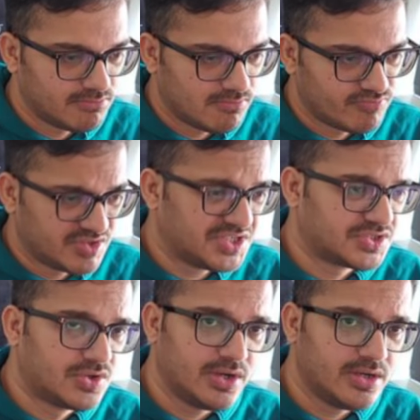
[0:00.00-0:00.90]
this is
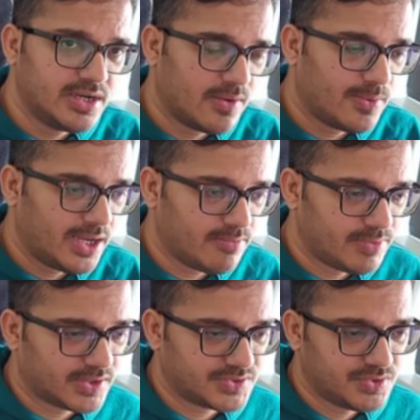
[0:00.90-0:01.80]
good in a way
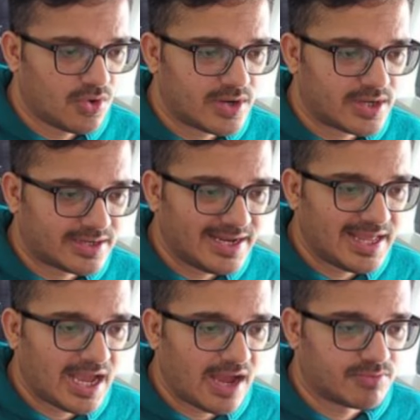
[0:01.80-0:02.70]
because you don't really
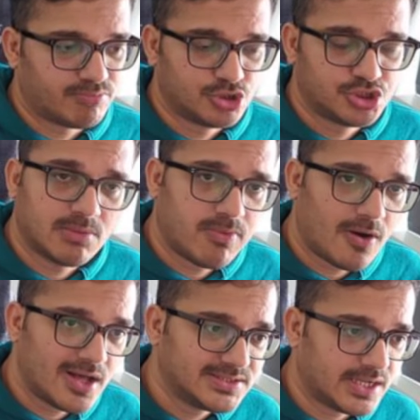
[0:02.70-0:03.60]
have to push the
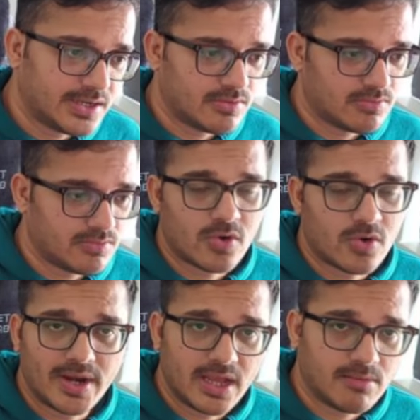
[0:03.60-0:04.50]
pawns and not
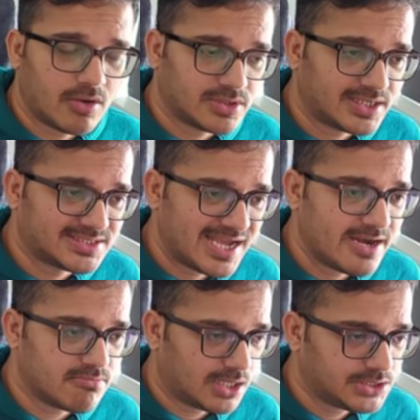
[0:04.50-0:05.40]
worry about that
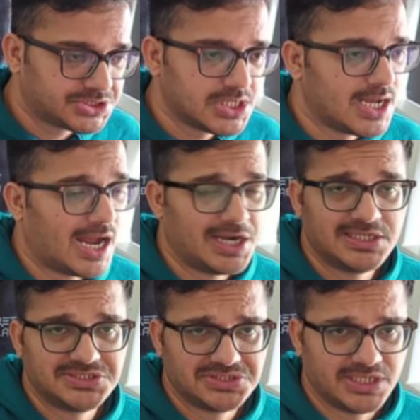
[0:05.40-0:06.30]
side much
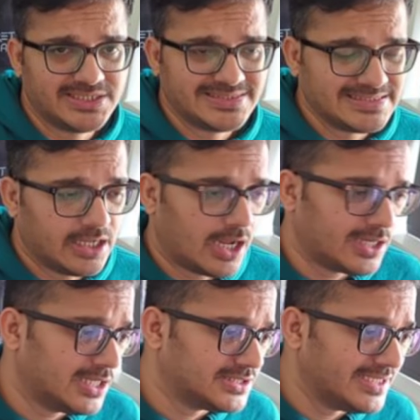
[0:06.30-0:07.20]
unless it's
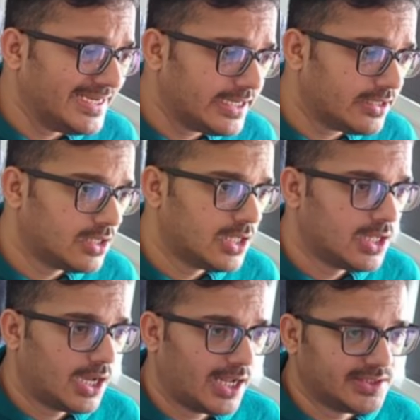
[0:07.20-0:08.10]
unless needed.
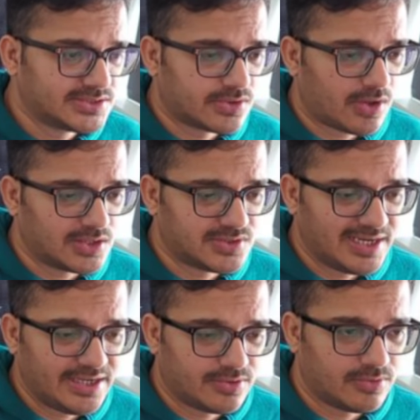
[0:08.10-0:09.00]
And this could also
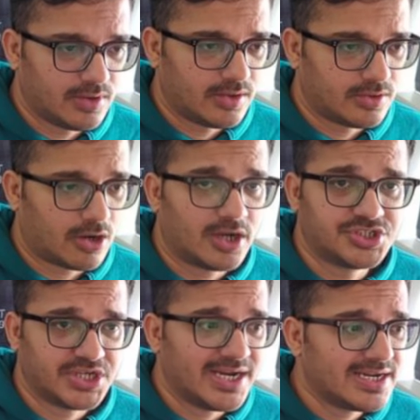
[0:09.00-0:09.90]
lead to
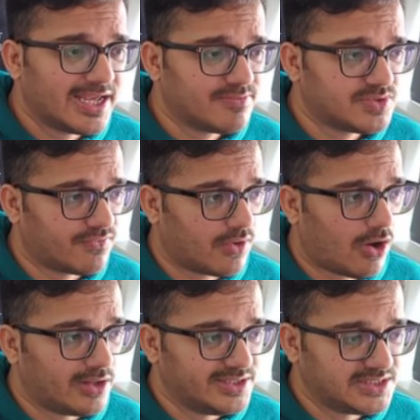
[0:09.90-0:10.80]
drawish endgames if
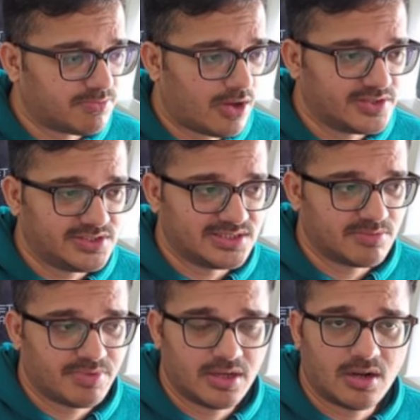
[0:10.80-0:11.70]
all these pawns
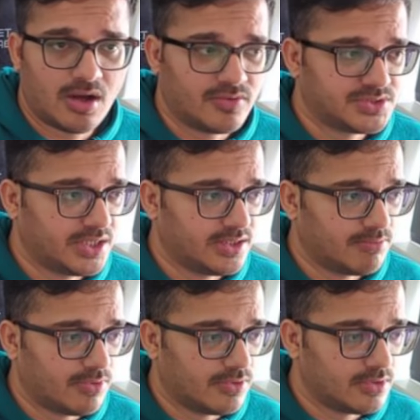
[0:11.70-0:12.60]
disappear outside the
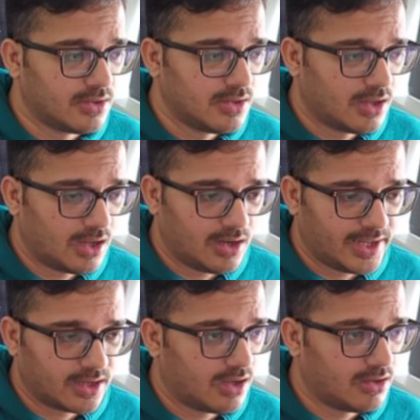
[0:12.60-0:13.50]
board,
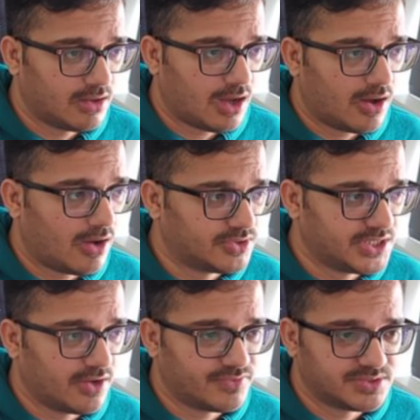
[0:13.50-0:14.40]
like
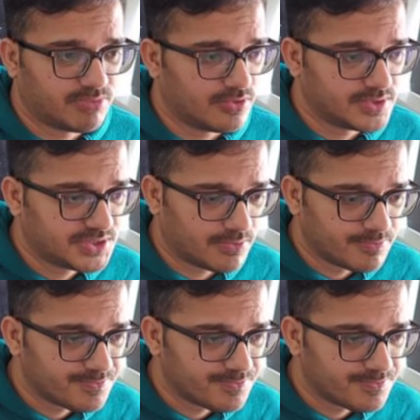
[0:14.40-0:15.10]
outside of this board. So